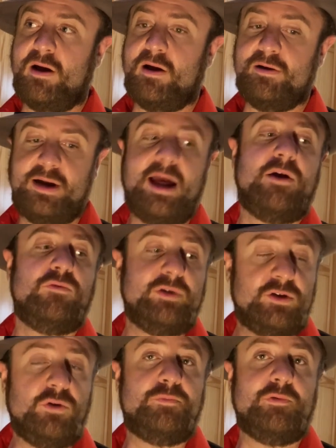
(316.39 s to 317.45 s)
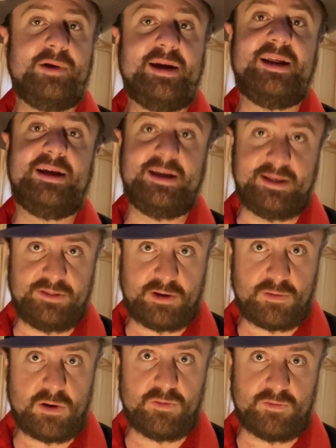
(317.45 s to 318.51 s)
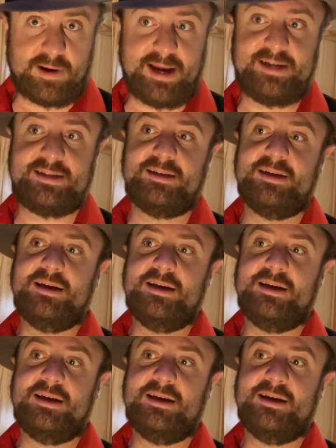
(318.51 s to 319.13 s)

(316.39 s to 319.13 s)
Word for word: are now recuperating in their own right.